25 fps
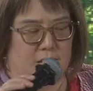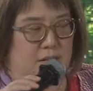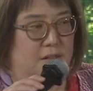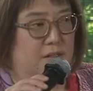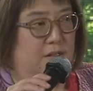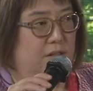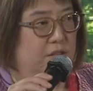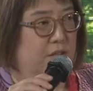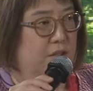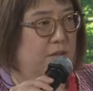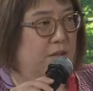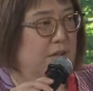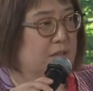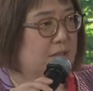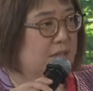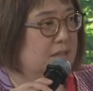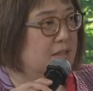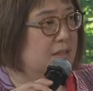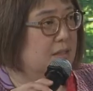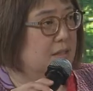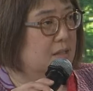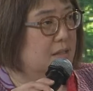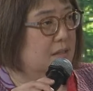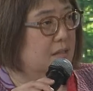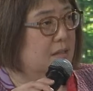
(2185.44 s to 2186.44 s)
So this is
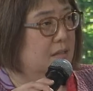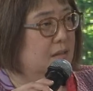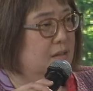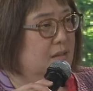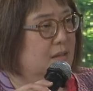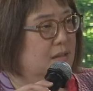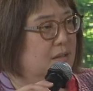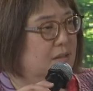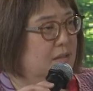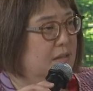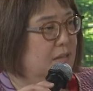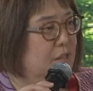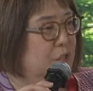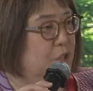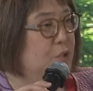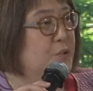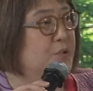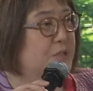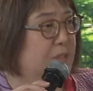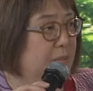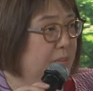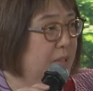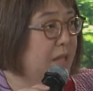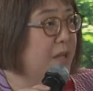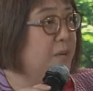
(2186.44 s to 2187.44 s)
a use
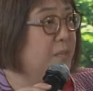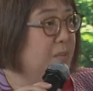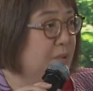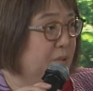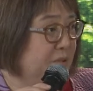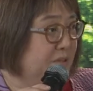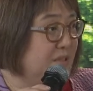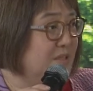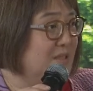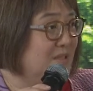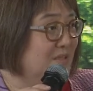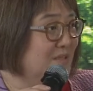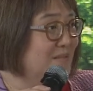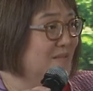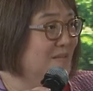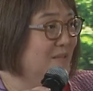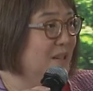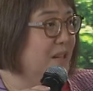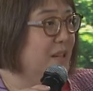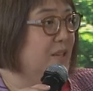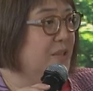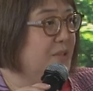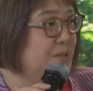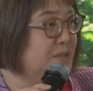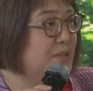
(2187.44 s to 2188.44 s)
the playbooks, right?
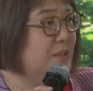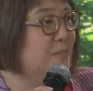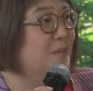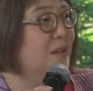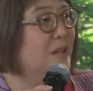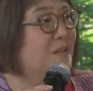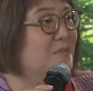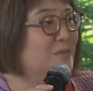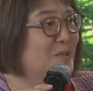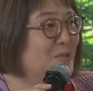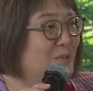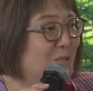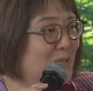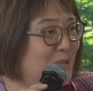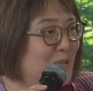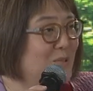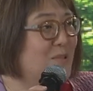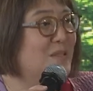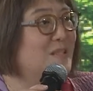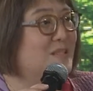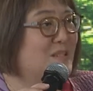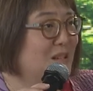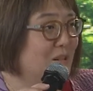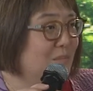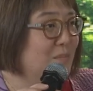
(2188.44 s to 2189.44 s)
Use the playbooks, use the
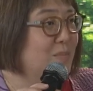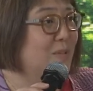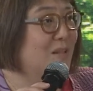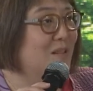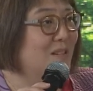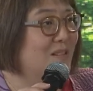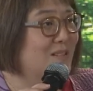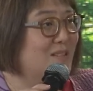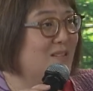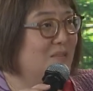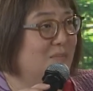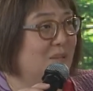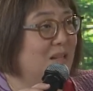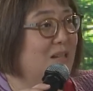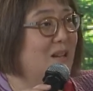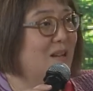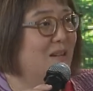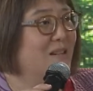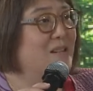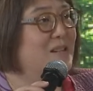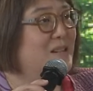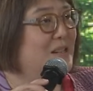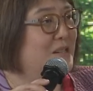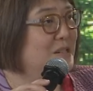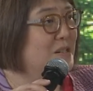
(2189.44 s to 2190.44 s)
templates. We kind
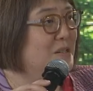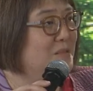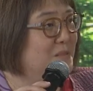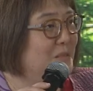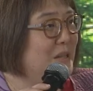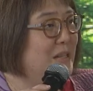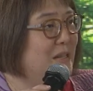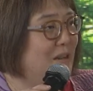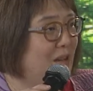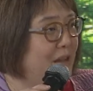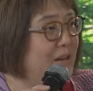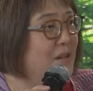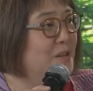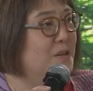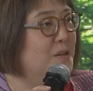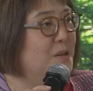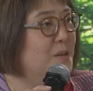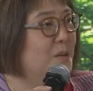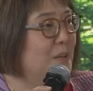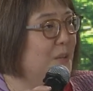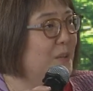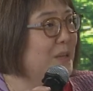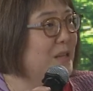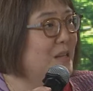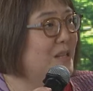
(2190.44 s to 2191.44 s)
of know
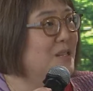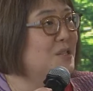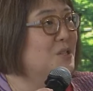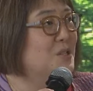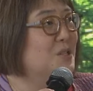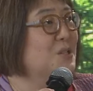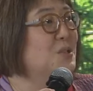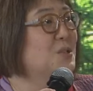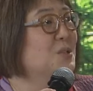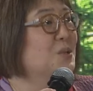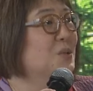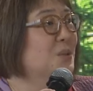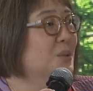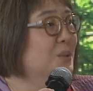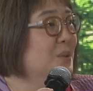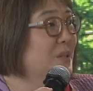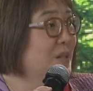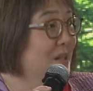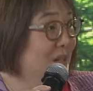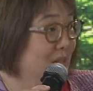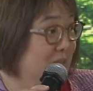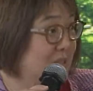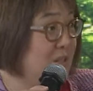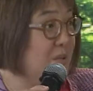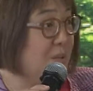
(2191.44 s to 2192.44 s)
what we need to do.
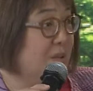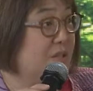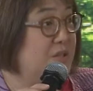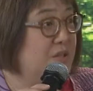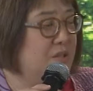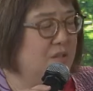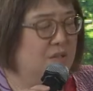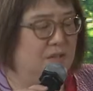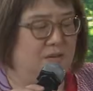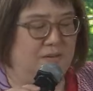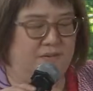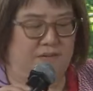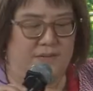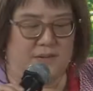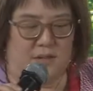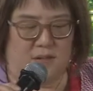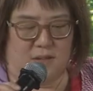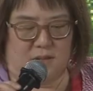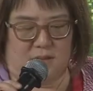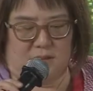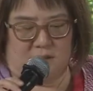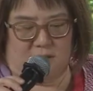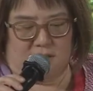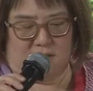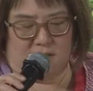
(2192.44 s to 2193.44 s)
It's a question of
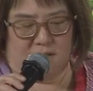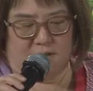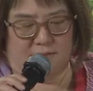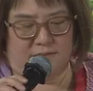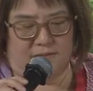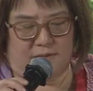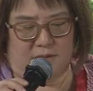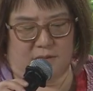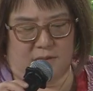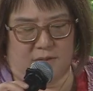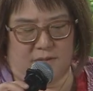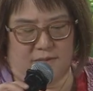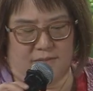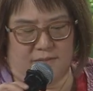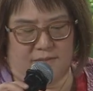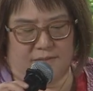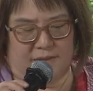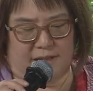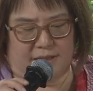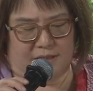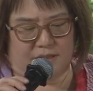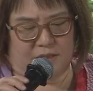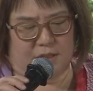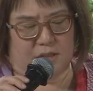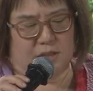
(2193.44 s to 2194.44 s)

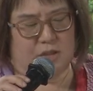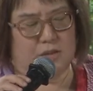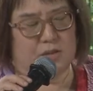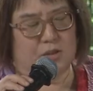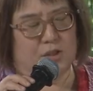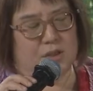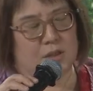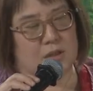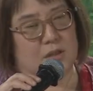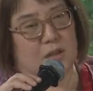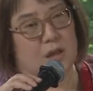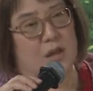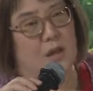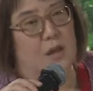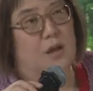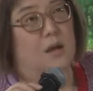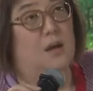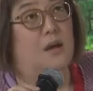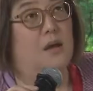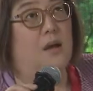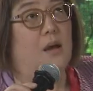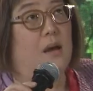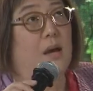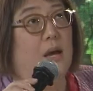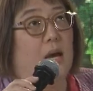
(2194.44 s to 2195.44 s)
execution.
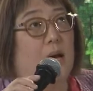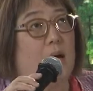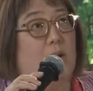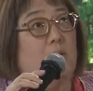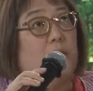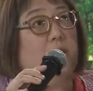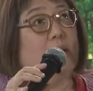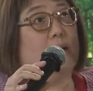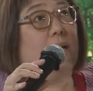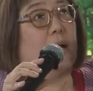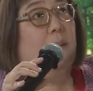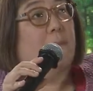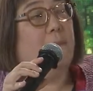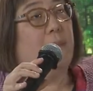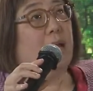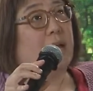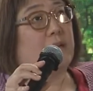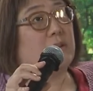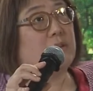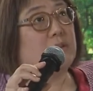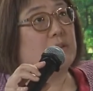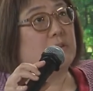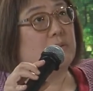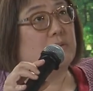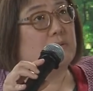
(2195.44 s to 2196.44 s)
I want to come back
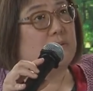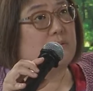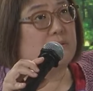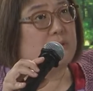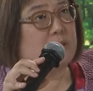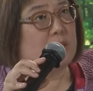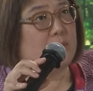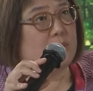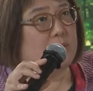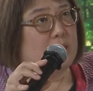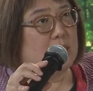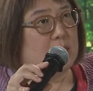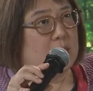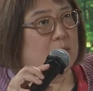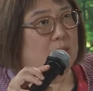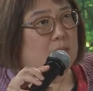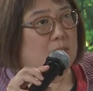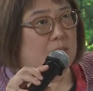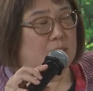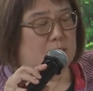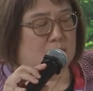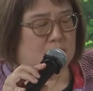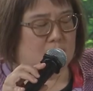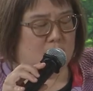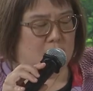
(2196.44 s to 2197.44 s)
to something
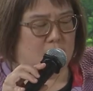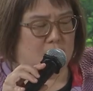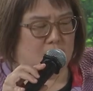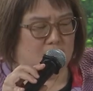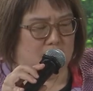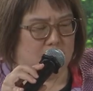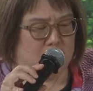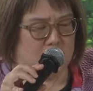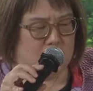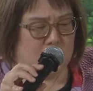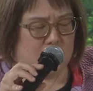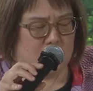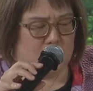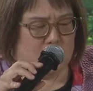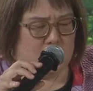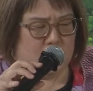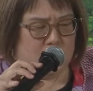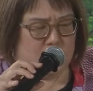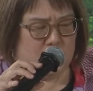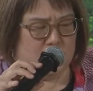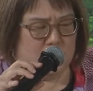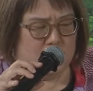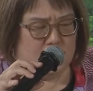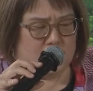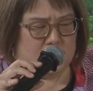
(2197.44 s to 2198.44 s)
that I think, Alejandro,
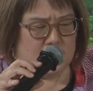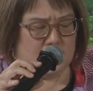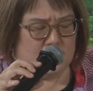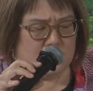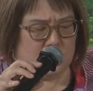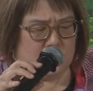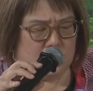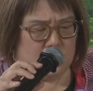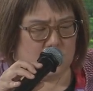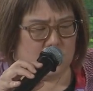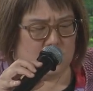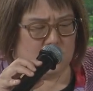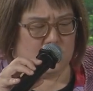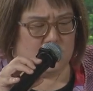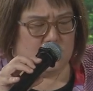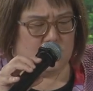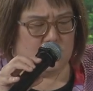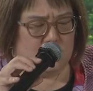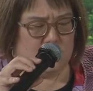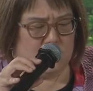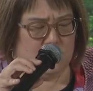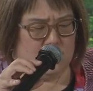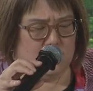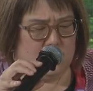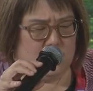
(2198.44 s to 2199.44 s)
you had touched on
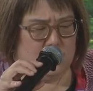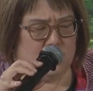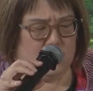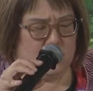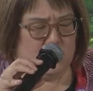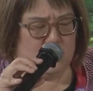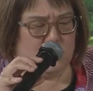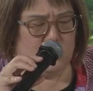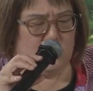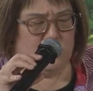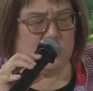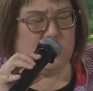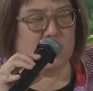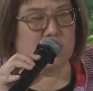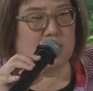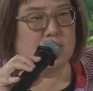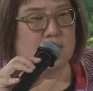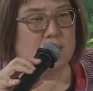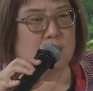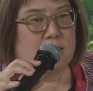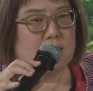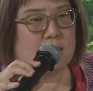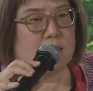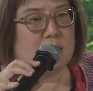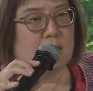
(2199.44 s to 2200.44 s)
earlier, which
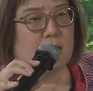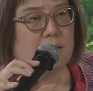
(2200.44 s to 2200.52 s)
is,